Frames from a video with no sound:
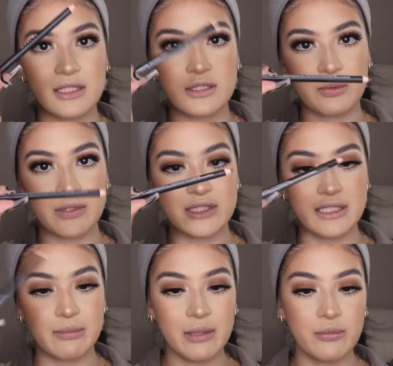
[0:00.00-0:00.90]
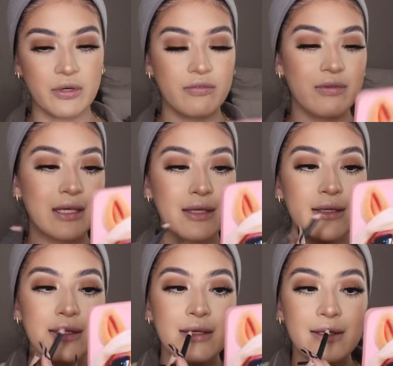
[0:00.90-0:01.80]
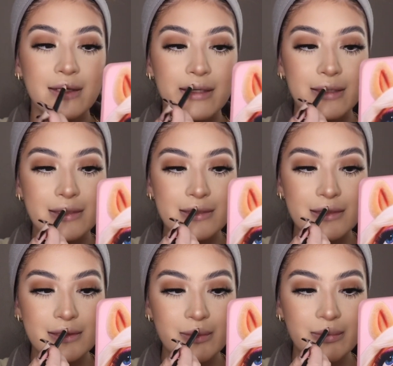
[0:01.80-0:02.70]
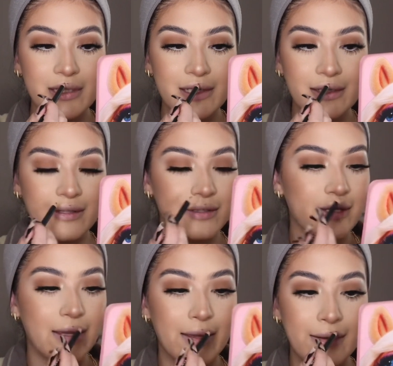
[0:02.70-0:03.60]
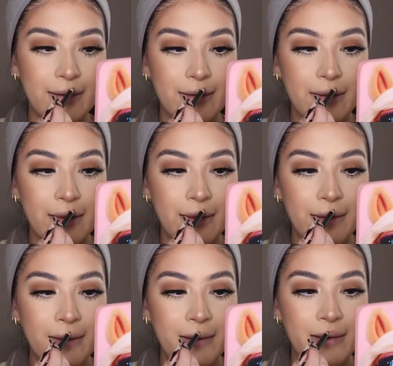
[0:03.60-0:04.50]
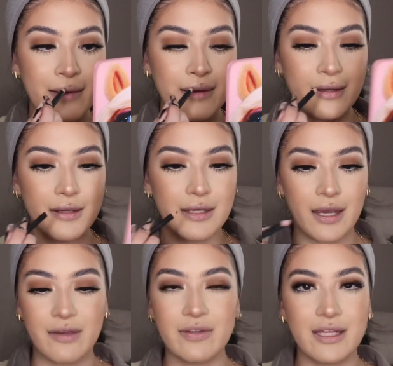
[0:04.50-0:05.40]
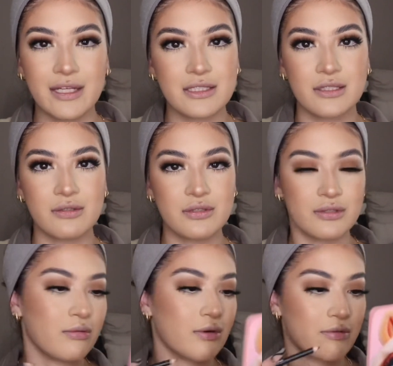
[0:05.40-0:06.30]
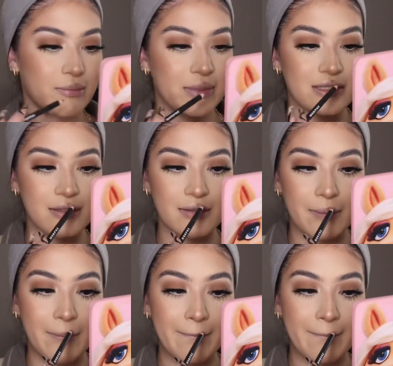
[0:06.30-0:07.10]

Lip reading: Sweet Tea by Morphe. It is such a pretty color, and I feel like it just goes so well with my skin tone.